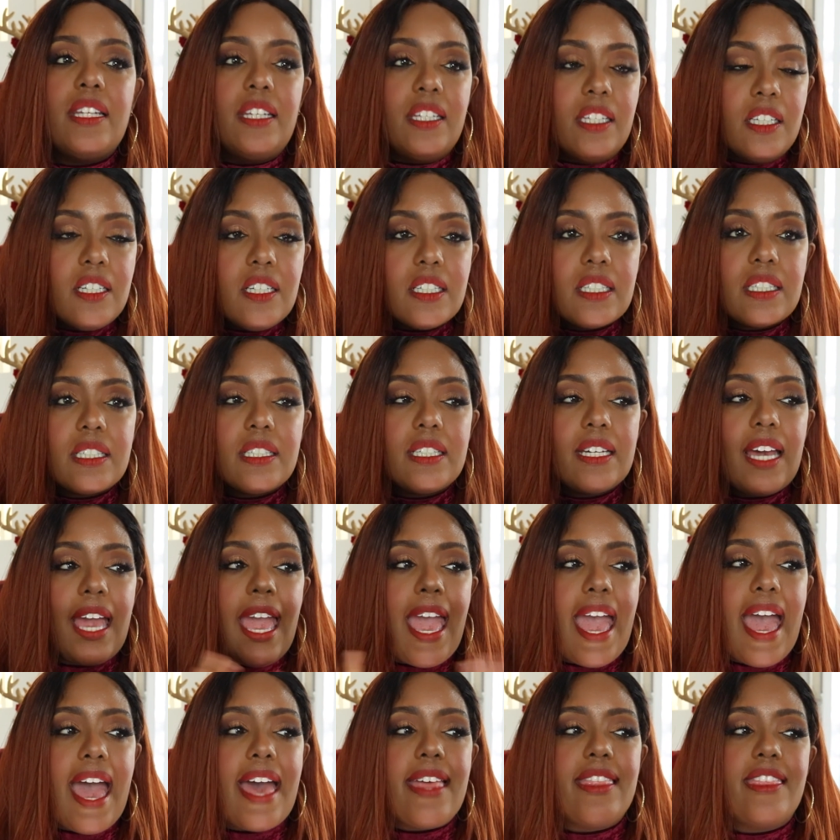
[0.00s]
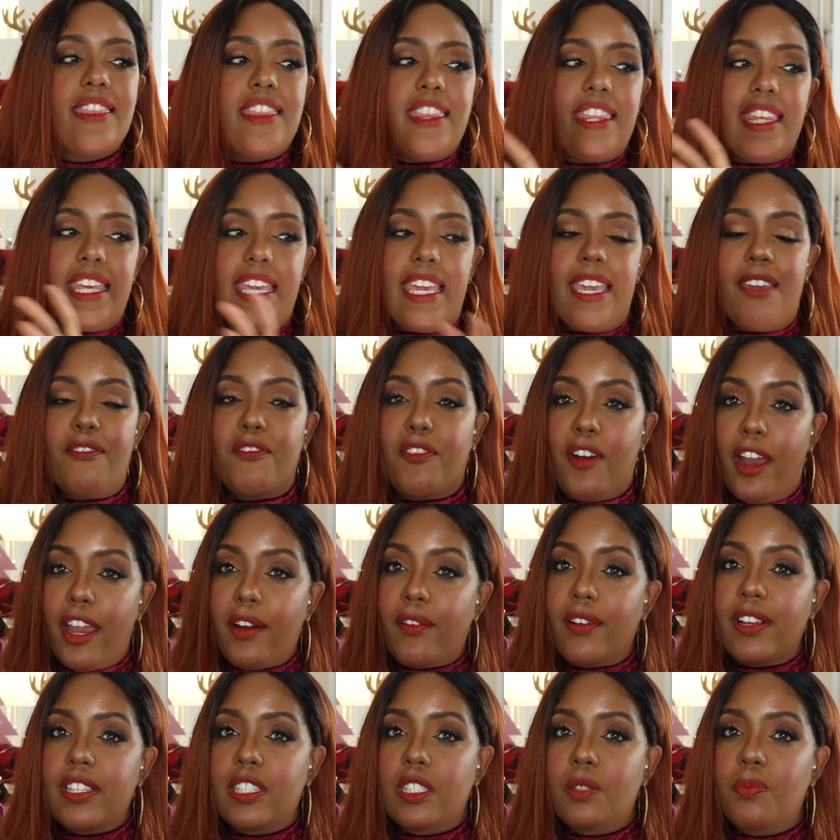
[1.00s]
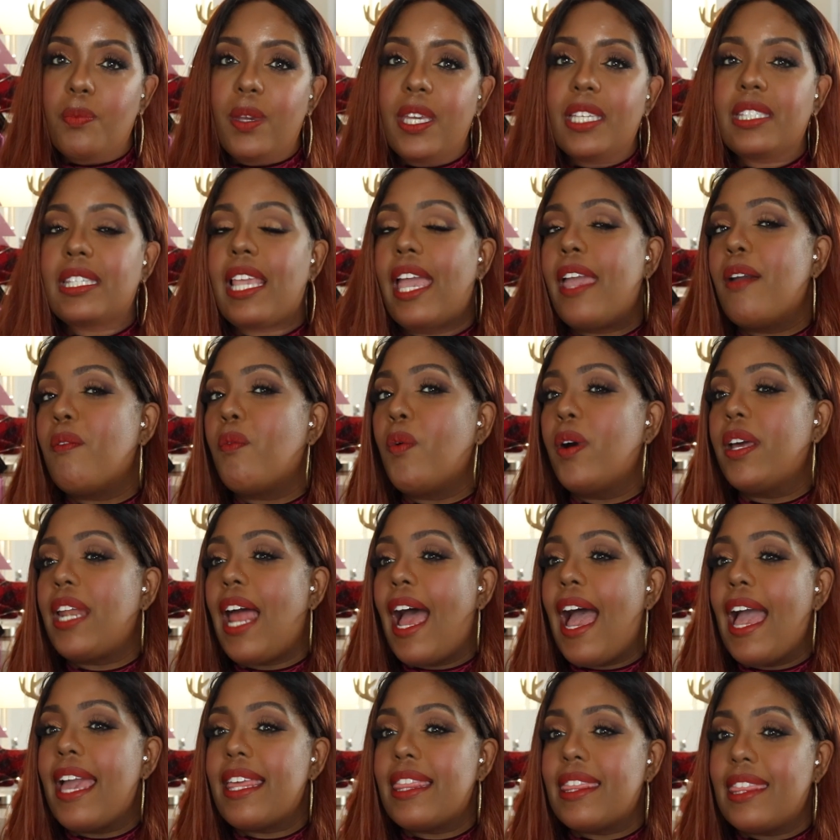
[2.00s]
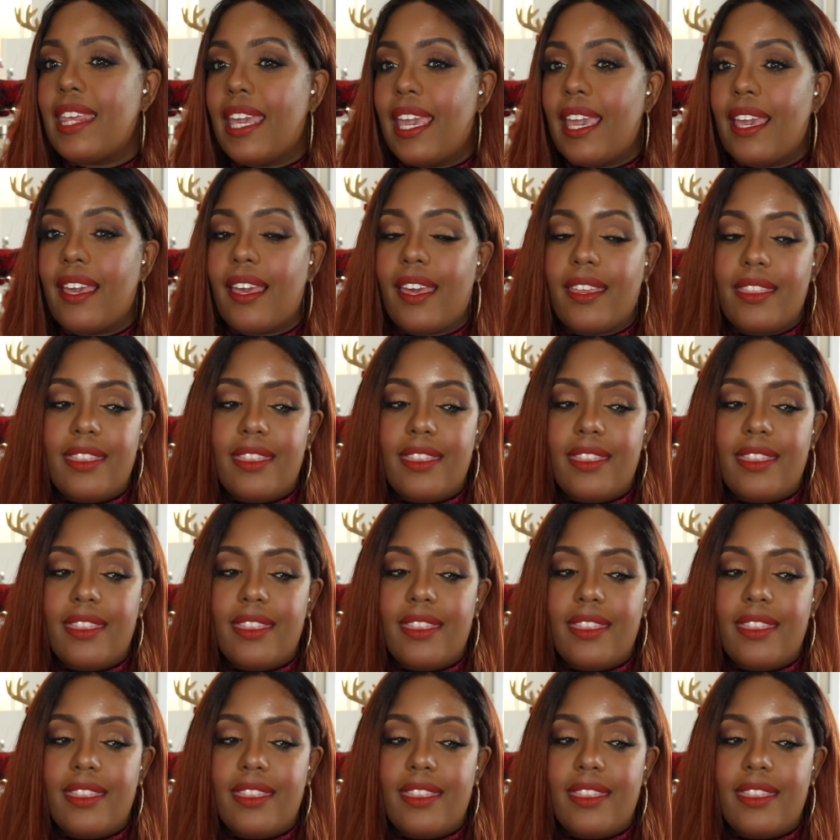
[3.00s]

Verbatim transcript: look at the fragrance mist and what i think